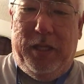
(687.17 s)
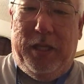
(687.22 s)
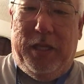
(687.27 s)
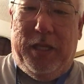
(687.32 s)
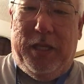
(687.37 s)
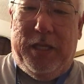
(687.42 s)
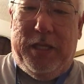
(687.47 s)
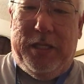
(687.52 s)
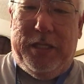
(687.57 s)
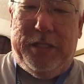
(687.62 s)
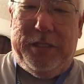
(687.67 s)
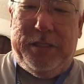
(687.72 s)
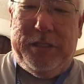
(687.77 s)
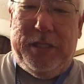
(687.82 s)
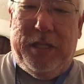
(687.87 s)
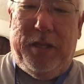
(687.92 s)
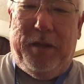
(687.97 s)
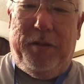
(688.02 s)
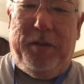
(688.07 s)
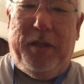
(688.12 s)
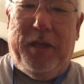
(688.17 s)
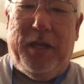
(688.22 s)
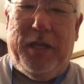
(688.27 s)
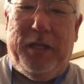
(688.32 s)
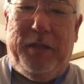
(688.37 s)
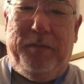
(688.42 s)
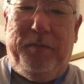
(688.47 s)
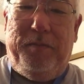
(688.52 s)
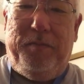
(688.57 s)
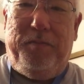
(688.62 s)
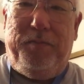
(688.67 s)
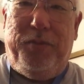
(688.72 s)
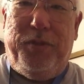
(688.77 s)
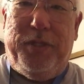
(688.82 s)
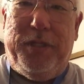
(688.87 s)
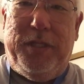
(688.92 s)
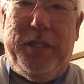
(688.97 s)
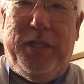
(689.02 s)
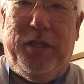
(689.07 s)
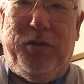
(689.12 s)
is I
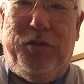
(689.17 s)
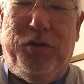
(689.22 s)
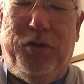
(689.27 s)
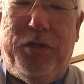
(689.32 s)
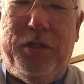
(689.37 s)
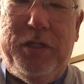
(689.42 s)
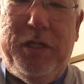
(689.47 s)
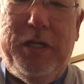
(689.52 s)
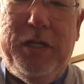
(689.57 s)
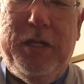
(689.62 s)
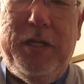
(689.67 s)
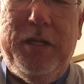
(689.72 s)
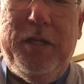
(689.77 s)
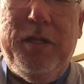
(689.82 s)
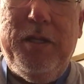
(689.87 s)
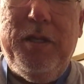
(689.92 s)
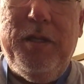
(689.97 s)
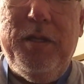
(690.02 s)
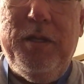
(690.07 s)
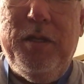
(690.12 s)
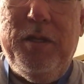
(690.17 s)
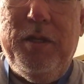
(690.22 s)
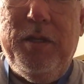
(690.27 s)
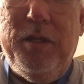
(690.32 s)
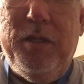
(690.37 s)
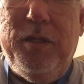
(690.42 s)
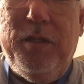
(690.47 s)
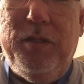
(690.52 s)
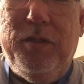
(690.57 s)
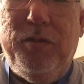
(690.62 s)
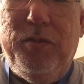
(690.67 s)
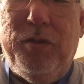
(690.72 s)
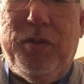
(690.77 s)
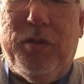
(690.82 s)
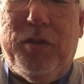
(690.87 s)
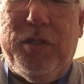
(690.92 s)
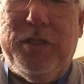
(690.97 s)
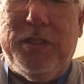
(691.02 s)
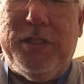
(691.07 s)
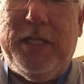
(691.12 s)
put the hook through
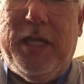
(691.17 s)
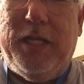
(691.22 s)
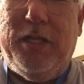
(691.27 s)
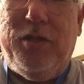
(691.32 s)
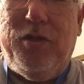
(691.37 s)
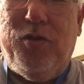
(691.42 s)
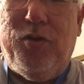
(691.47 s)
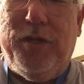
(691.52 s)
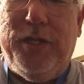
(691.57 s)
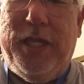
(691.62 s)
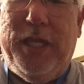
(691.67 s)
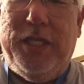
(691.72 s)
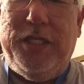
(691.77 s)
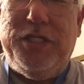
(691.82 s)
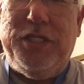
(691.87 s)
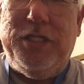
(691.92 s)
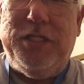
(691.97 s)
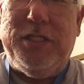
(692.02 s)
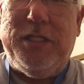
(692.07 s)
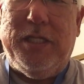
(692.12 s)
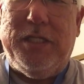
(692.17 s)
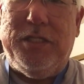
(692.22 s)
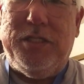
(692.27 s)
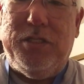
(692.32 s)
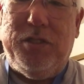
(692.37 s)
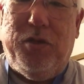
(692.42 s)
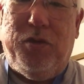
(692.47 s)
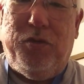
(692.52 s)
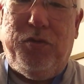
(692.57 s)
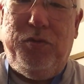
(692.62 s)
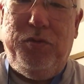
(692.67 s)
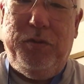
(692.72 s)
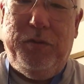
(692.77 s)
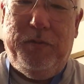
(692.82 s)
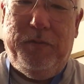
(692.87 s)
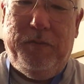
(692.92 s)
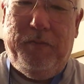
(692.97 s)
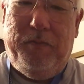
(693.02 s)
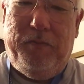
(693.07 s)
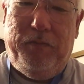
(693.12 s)
the side corrugations like so,
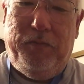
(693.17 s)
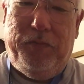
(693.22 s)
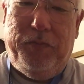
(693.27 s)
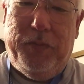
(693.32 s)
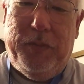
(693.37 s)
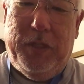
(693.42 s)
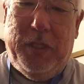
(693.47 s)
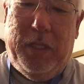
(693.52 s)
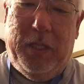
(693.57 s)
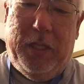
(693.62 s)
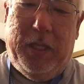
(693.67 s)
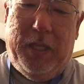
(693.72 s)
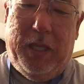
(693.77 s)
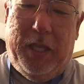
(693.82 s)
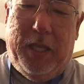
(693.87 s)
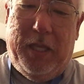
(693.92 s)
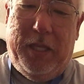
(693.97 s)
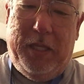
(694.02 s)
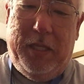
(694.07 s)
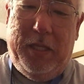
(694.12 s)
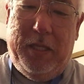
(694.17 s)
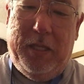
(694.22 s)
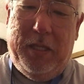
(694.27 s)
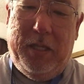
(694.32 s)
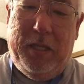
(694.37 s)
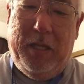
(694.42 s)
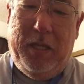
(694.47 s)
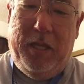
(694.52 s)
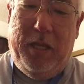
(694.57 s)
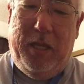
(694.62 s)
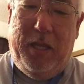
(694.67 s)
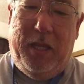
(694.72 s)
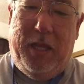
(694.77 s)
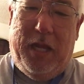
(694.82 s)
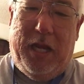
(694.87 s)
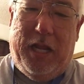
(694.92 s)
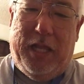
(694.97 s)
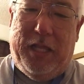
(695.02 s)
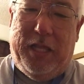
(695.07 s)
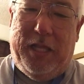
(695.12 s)
okay,
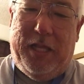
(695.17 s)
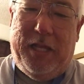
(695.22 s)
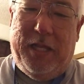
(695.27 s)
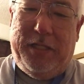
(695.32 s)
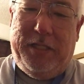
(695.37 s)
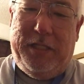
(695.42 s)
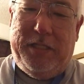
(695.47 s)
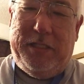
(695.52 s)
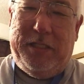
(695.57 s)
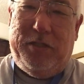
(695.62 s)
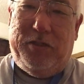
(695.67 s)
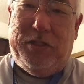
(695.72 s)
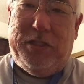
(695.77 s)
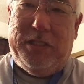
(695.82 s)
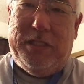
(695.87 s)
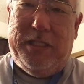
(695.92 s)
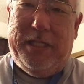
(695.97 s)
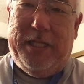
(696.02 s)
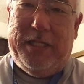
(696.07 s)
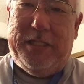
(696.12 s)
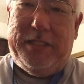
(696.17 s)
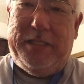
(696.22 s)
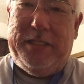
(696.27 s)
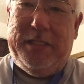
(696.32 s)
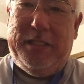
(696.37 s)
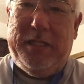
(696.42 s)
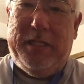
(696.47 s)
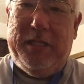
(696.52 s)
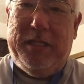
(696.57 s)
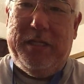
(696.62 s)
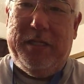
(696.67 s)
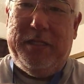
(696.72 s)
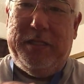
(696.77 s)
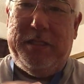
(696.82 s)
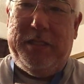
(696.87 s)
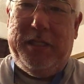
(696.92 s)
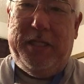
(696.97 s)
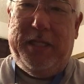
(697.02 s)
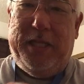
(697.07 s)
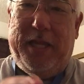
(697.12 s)
and I cut these little slits.
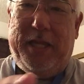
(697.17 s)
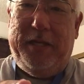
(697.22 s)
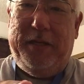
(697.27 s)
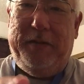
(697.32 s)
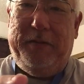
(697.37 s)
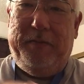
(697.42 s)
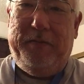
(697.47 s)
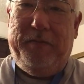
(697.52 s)
See that?